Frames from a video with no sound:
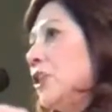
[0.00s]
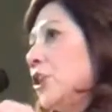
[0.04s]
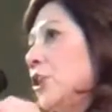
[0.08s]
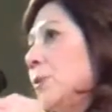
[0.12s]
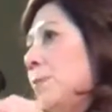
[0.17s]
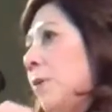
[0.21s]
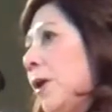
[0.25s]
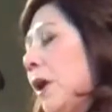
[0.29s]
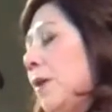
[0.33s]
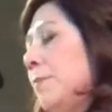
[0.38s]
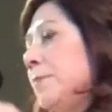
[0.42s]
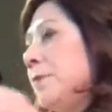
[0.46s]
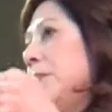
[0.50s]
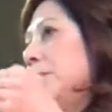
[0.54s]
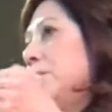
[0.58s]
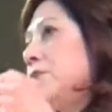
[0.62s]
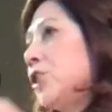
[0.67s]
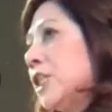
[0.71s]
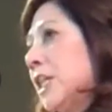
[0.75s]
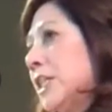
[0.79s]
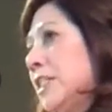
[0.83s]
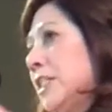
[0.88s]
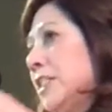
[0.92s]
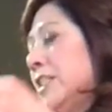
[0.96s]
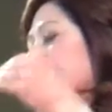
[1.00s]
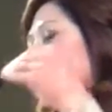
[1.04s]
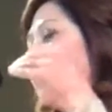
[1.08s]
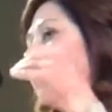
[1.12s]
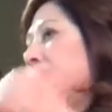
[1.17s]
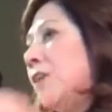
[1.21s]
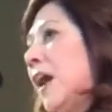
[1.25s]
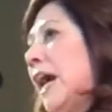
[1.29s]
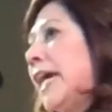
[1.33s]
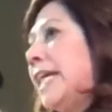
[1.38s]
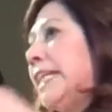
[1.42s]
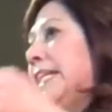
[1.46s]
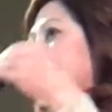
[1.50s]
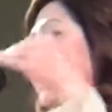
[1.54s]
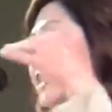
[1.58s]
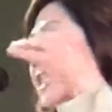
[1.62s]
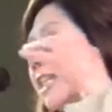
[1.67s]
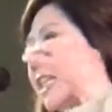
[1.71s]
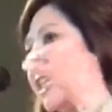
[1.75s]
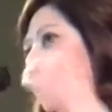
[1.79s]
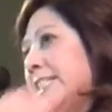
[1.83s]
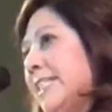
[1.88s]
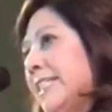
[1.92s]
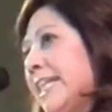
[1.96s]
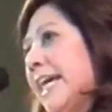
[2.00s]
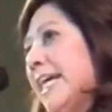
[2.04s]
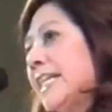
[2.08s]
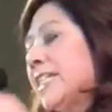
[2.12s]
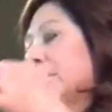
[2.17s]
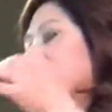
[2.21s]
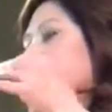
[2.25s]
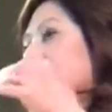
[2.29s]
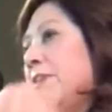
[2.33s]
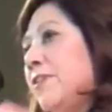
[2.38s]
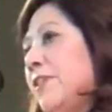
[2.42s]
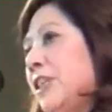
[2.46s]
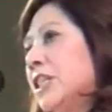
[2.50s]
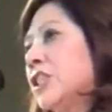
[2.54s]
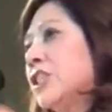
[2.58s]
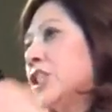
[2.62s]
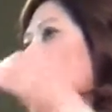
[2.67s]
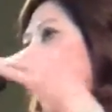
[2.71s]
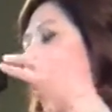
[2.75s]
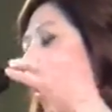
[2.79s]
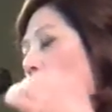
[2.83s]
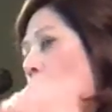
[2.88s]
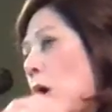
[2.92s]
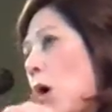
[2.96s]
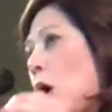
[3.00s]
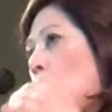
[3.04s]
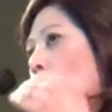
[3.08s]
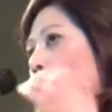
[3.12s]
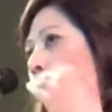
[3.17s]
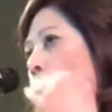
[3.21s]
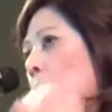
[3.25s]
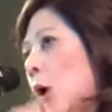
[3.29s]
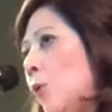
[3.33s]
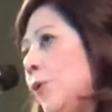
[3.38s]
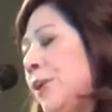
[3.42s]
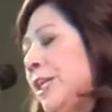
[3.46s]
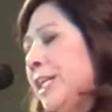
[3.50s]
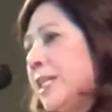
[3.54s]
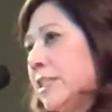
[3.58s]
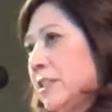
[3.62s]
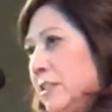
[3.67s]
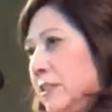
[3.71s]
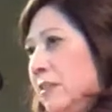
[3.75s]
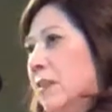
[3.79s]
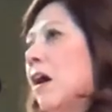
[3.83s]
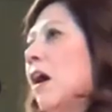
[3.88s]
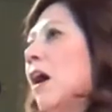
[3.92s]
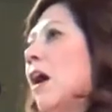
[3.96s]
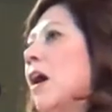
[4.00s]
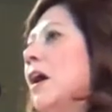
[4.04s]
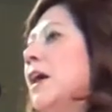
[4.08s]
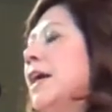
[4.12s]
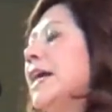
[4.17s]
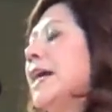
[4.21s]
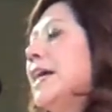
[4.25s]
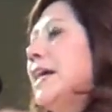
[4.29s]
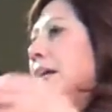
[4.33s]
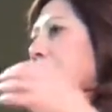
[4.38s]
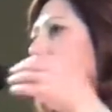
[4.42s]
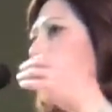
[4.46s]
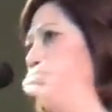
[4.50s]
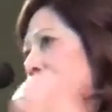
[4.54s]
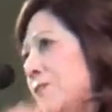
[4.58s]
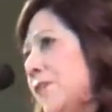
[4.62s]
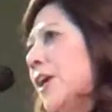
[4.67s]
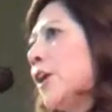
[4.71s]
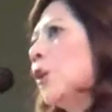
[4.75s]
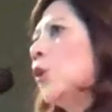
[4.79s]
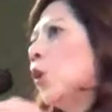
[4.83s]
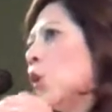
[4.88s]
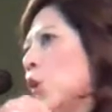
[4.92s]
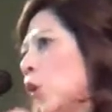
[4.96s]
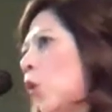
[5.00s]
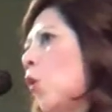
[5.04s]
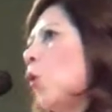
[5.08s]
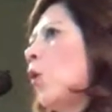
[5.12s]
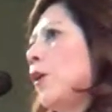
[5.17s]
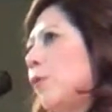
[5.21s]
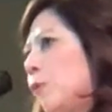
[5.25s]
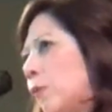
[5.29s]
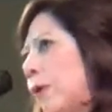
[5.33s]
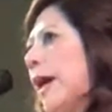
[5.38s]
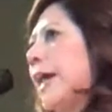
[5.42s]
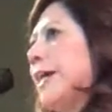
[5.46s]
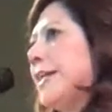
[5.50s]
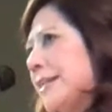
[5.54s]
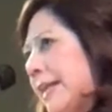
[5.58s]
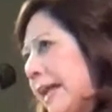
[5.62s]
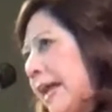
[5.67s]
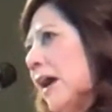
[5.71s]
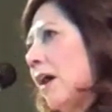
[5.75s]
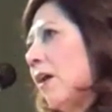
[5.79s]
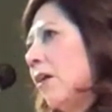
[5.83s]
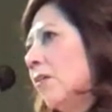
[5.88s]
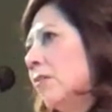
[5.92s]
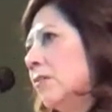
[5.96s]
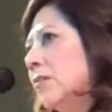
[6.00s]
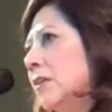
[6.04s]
the Department of Justice fighting to contest this erroneous law in federal court right now.